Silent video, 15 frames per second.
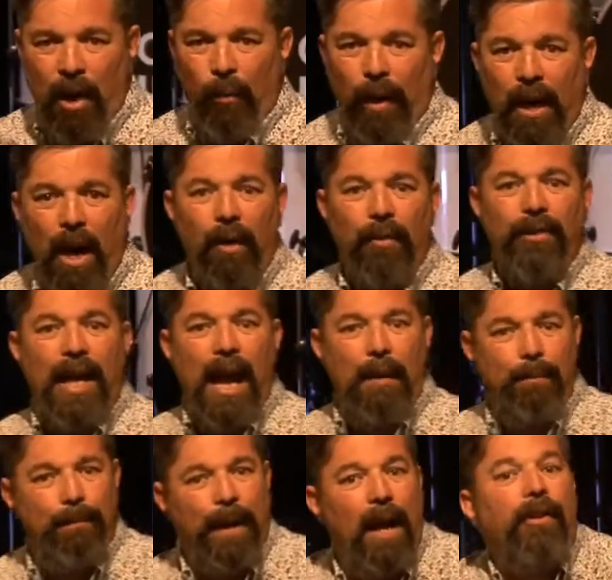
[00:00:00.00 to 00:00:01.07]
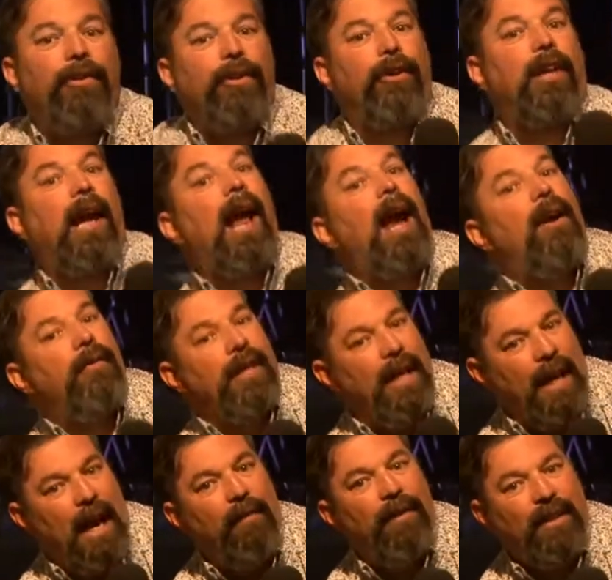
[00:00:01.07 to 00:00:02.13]
Without that belt, you're
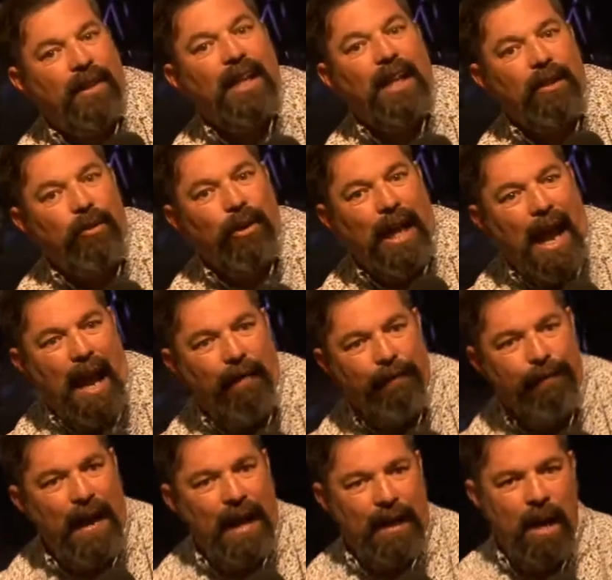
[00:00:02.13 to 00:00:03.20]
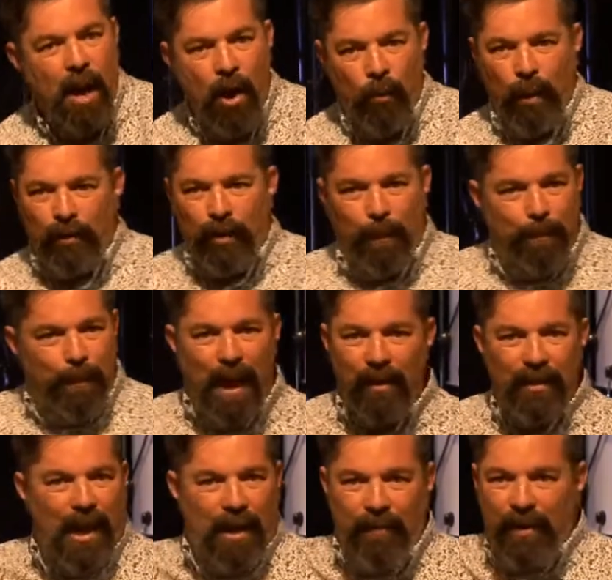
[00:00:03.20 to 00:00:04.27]
carrying everything and you can't fight. With the
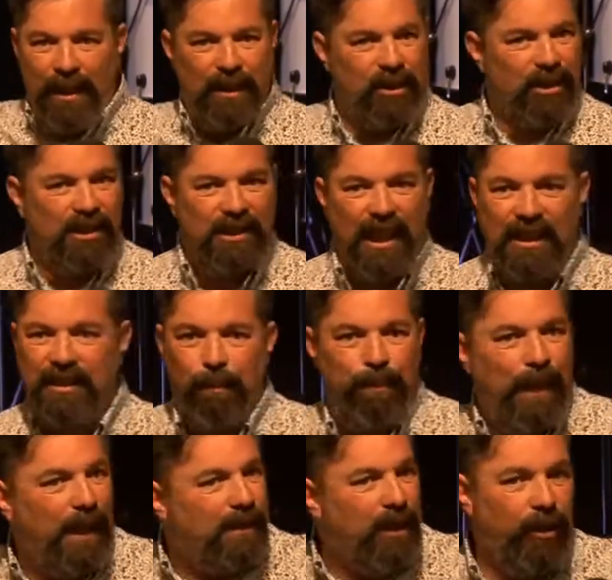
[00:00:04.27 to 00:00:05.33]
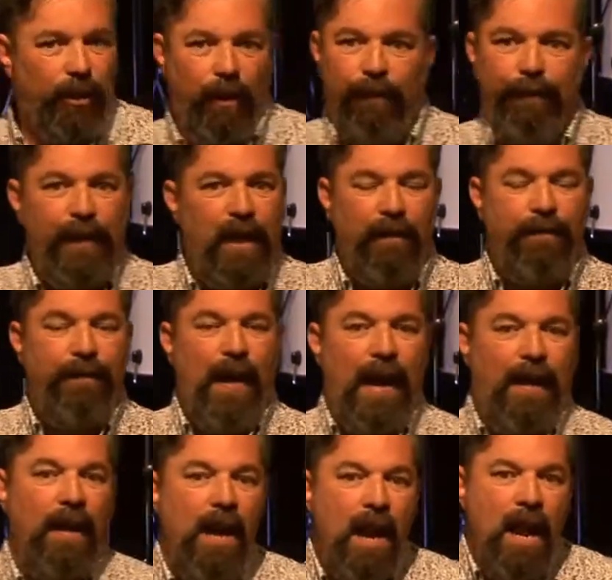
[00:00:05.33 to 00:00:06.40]
belt, everything just stays in place and you're free to
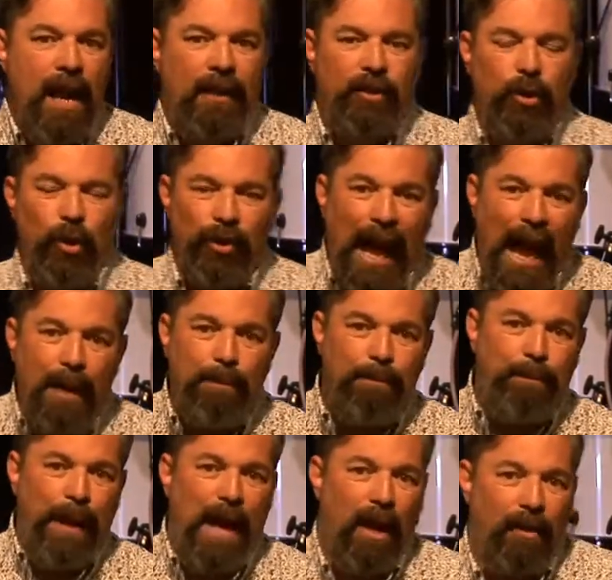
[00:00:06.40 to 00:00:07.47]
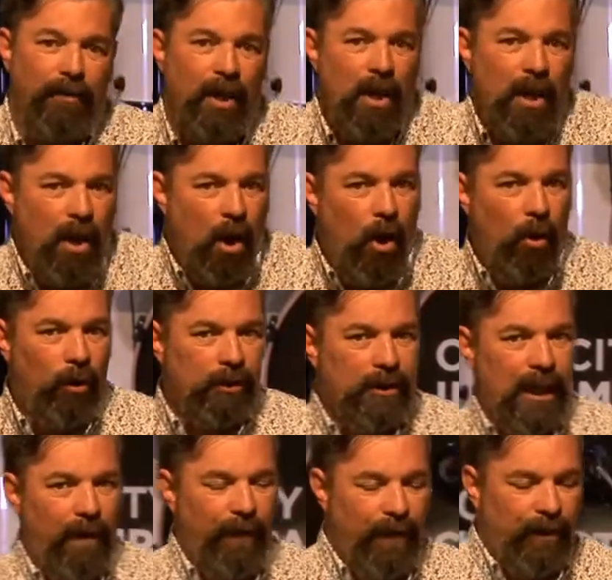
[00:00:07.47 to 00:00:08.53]
fight. And so that belt holds
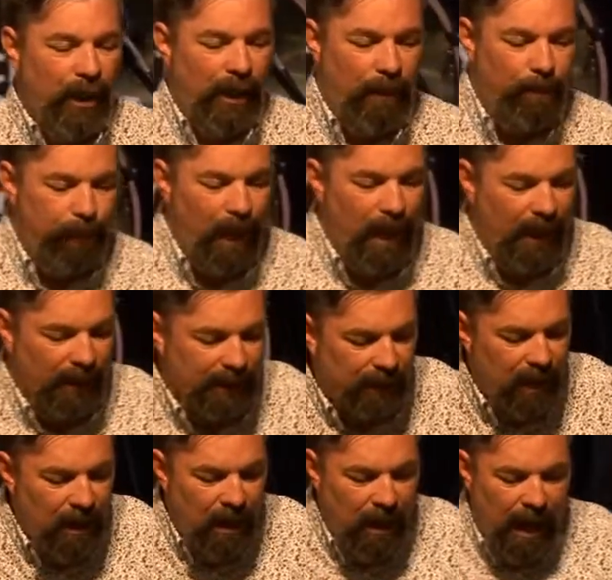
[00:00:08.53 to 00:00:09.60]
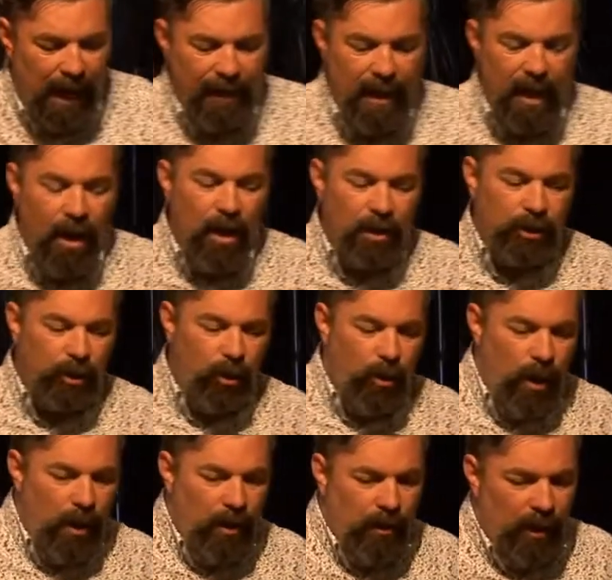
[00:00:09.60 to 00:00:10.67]
everything in place. And they also,
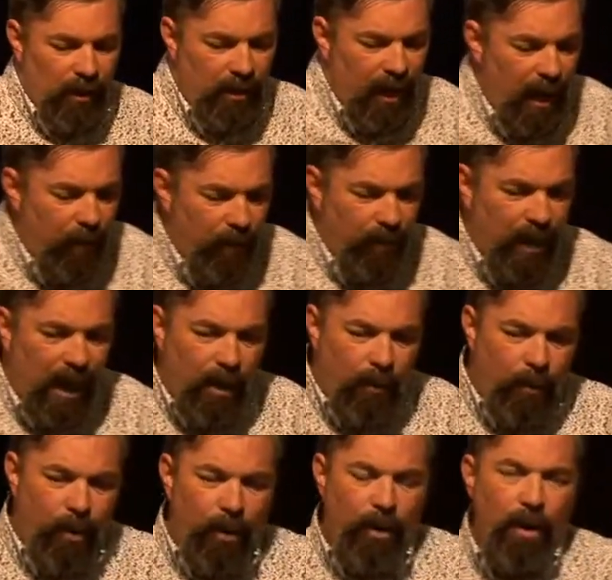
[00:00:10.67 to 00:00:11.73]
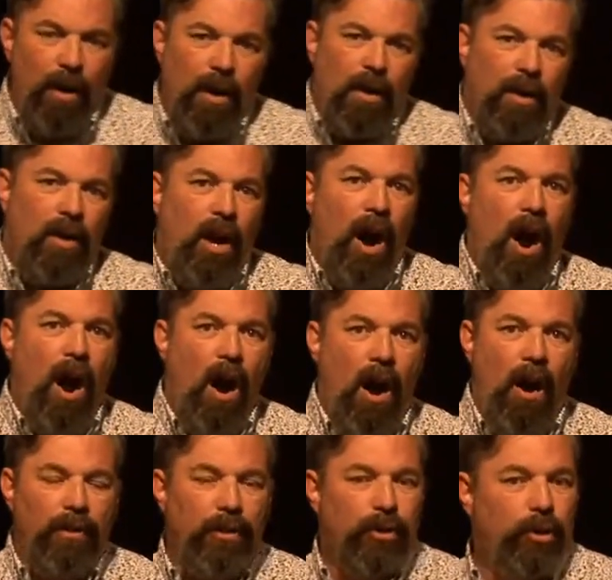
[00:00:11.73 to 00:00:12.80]
they were
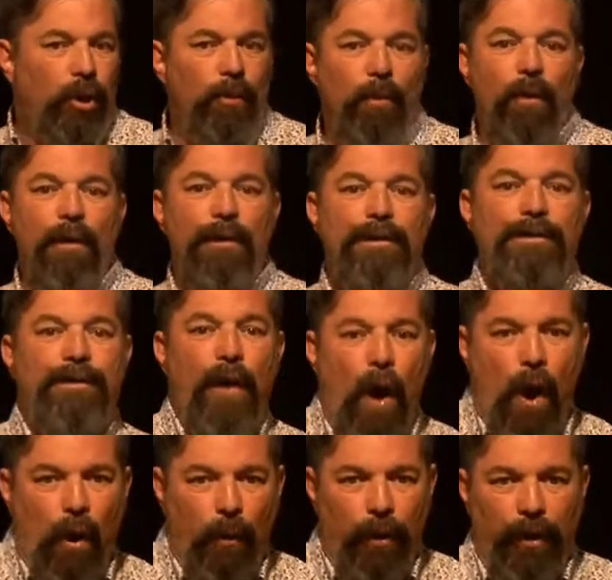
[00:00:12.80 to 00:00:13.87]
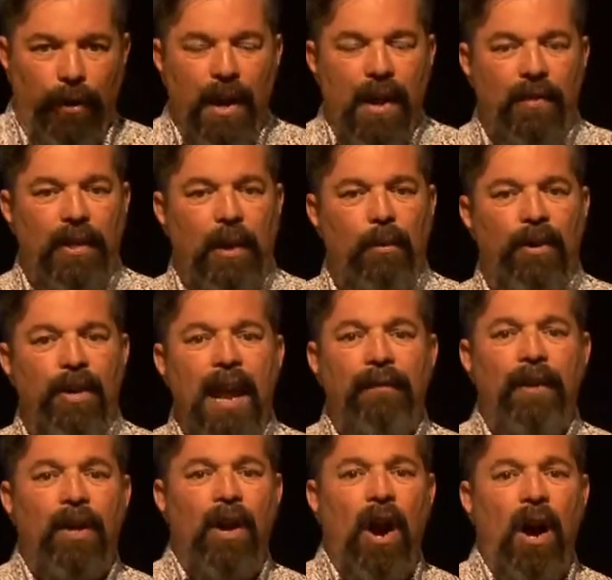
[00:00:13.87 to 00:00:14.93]
called to move forward. They were
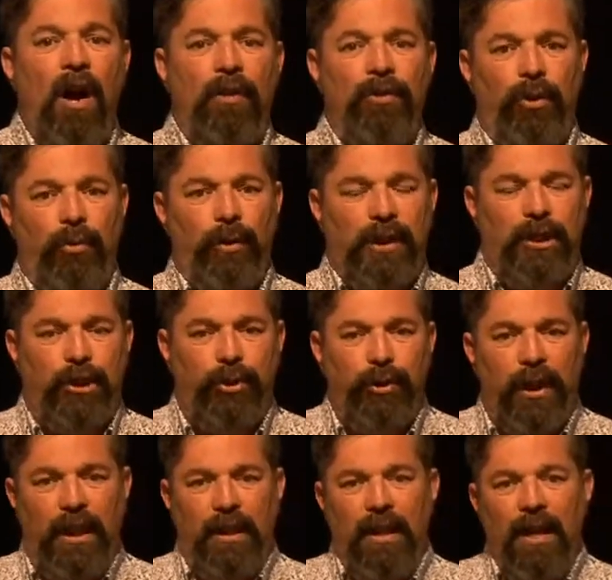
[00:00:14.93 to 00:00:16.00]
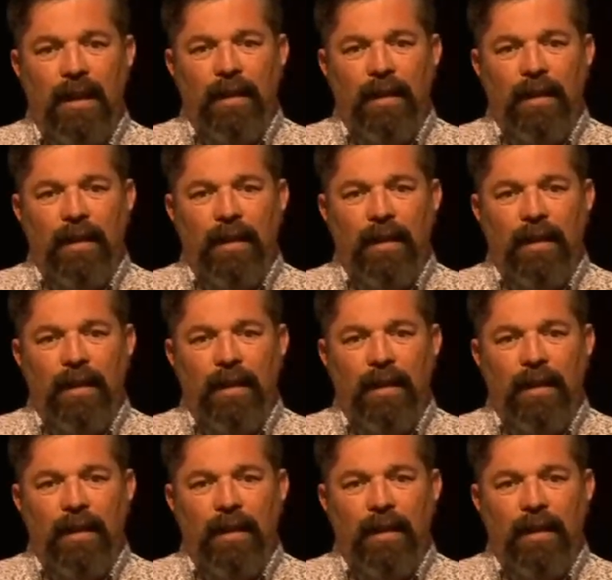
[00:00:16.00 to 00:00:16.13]
never called to retreat.